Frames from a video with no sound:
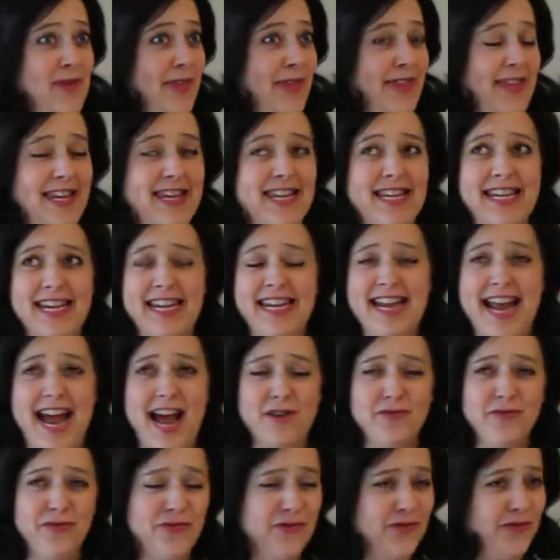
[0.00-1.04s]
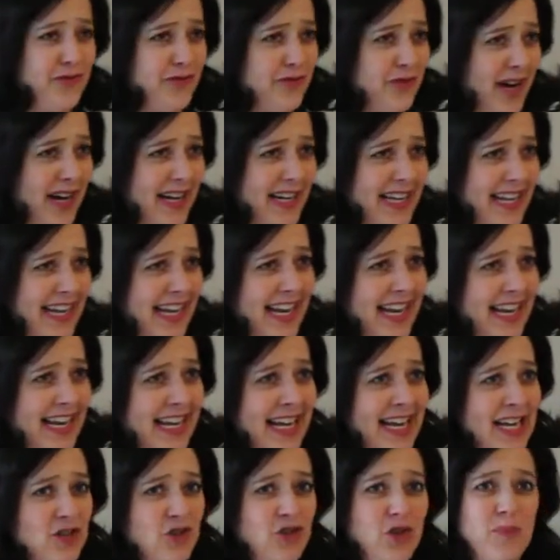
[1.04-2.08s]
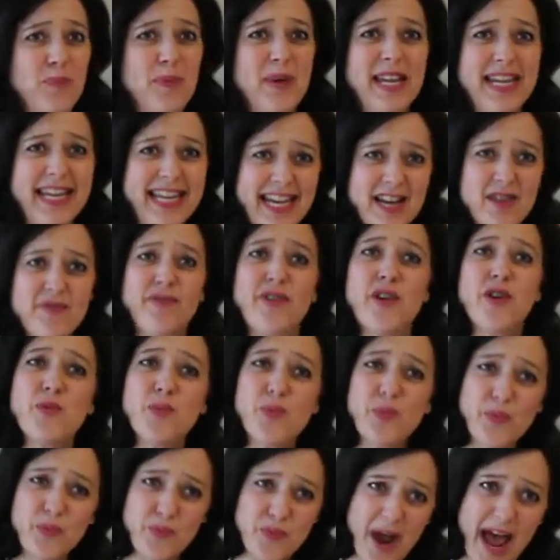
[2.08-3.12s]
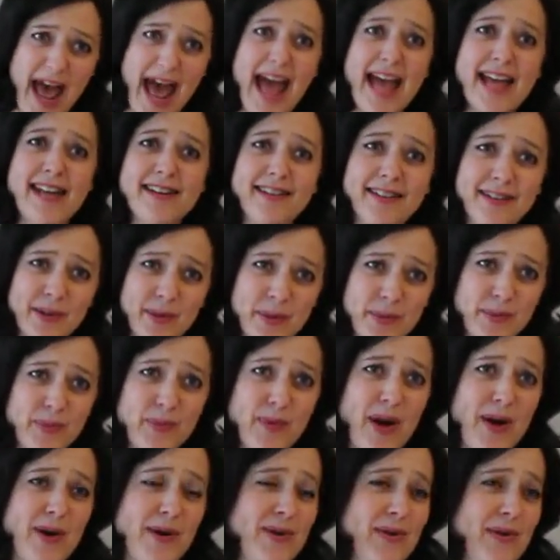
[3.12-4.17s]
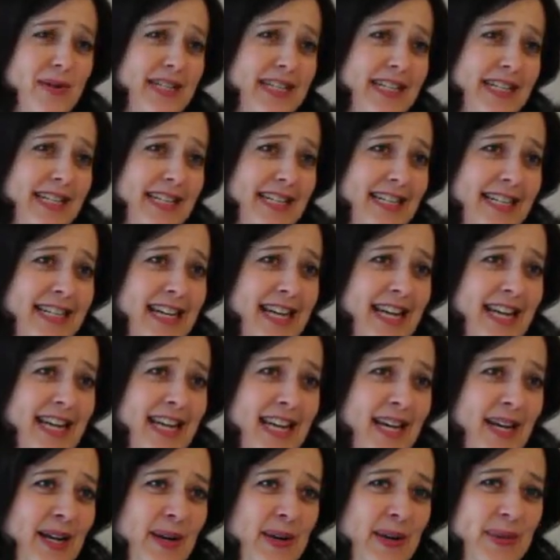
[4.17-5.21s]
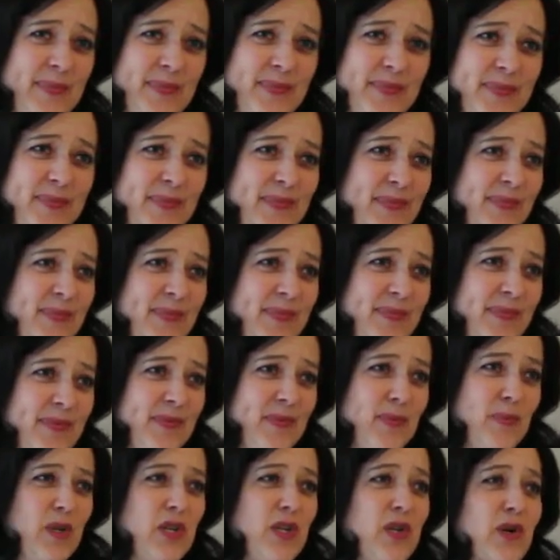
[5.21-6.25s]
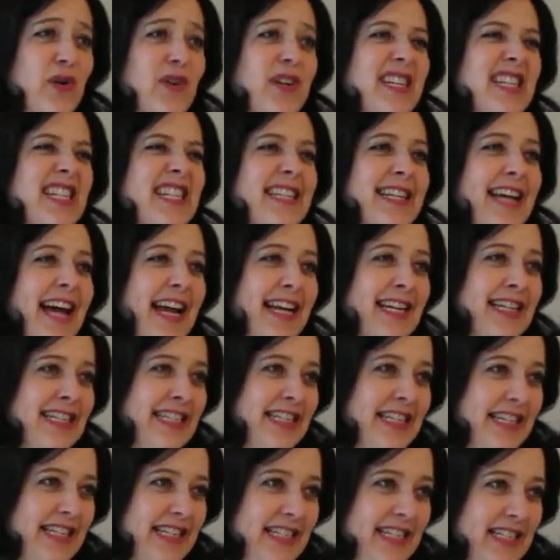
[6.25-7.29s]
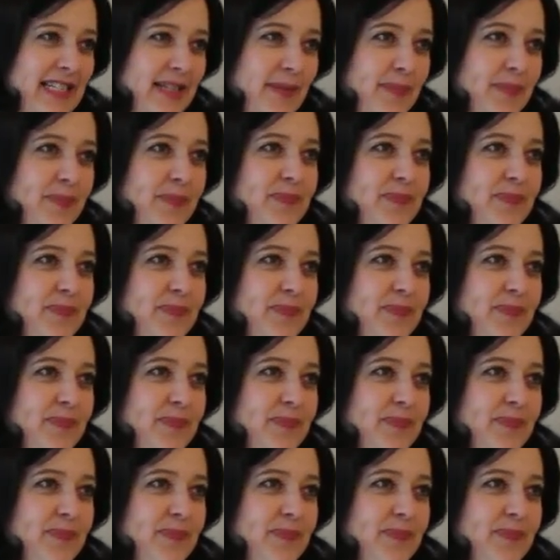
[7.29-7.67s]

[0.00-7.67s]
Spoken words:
thinking, how funny to be given red roses when you're in Texas.